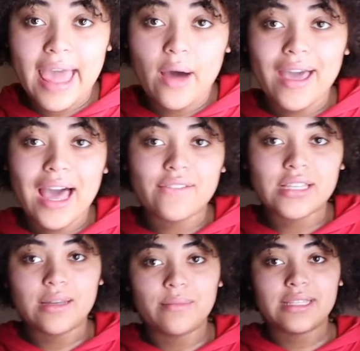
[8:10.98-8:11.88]
now I have
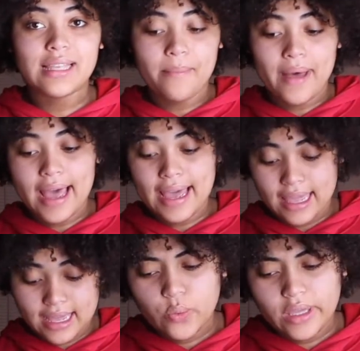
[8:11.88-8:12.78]
some
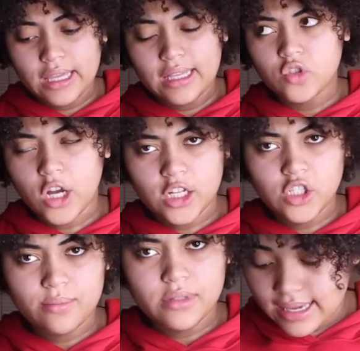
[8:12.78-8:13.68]
semi-sweet chocolate
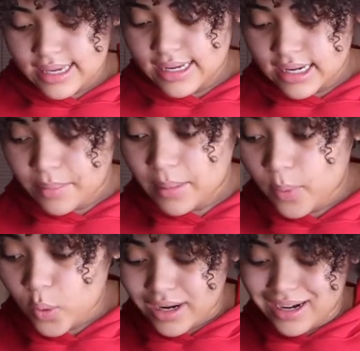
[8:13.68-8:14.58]
chips and I'm gonna
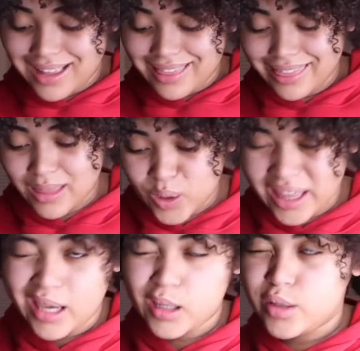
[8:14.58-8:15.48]
pour
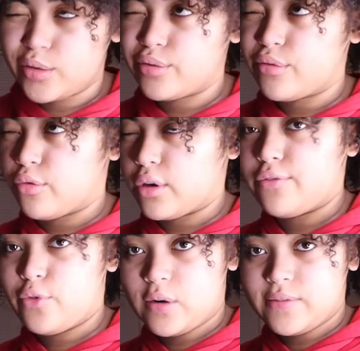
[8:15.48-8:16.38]
like
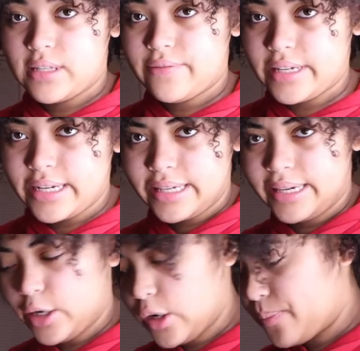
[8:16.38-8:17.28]
three-fourths of it in
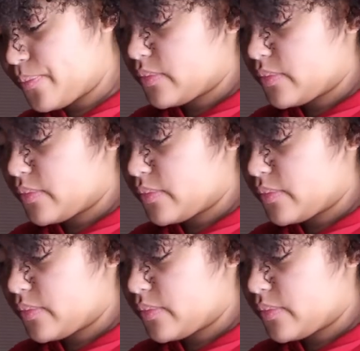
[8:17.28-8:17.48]
here.